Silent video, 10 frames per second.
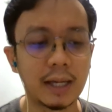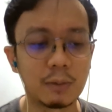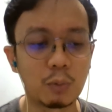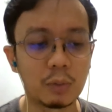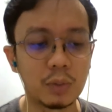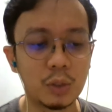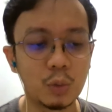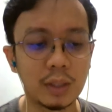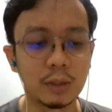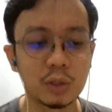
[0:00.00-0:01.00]
And then what we
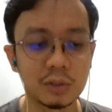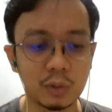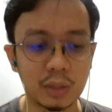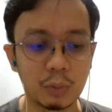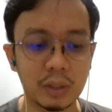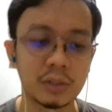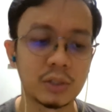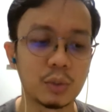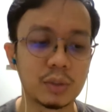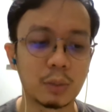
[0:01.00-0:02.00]
do with those food that we
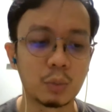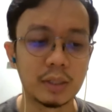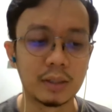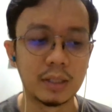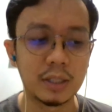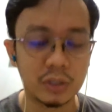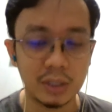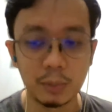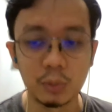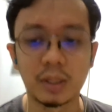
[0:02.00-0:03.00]
rescue is that we
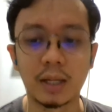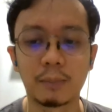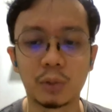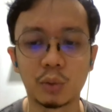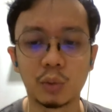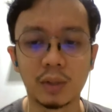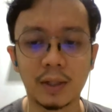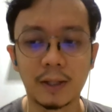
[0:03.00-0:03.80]
distribute them to